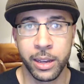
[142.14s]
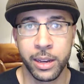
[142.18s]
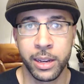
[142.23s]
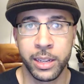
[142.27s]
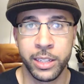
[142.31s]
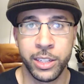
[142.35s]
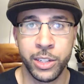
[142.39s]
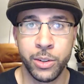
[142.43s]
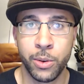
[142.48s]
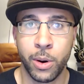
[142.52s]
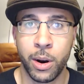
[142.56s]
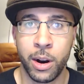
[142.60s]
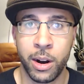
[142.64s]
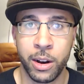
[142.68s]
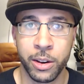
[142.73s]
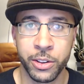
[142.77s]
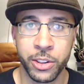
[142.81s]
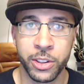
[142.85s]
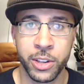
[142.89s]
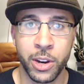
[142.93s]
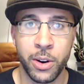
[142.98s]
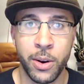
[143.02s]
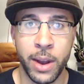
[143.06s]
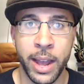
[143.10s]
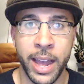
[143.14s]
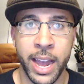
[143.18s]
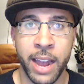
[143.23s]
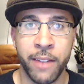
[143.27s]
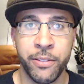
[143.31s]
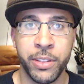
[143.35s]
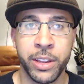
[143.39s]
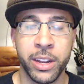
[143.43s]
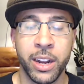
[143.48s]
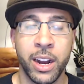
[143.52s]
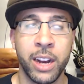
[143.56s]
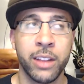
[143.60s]
You also have
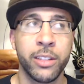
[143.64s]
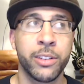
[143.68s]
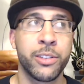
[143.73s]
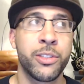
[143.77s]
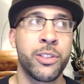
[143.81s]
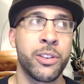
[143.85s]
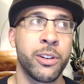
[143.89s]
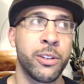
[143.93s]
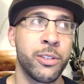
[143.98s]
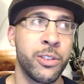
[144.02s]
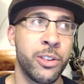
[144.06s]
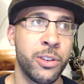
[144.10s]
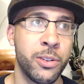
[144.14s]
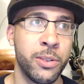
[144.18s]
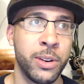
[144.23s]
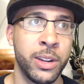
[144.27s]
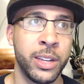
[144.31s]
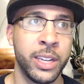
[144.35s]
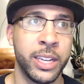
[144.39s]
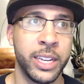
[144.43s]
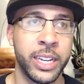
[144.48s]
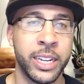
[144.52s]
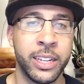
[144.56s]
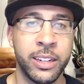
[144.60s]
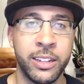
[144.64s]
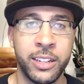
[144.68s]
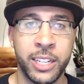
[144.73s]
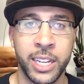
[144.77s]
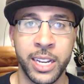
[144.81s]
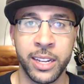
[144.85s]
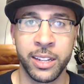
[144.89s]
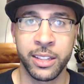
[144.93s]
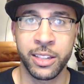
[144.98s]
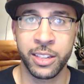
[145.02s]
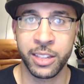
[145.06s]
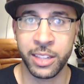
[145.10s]
the other church shooting in
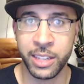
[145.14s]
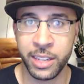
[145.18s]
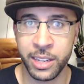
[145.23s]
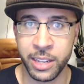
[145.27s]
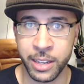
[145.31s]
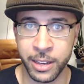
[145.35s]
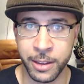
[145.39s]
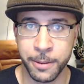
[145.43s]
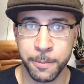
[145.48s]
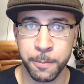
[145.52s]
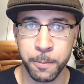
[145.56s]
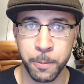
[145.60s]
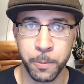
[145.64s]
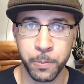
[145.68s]
Tennessee,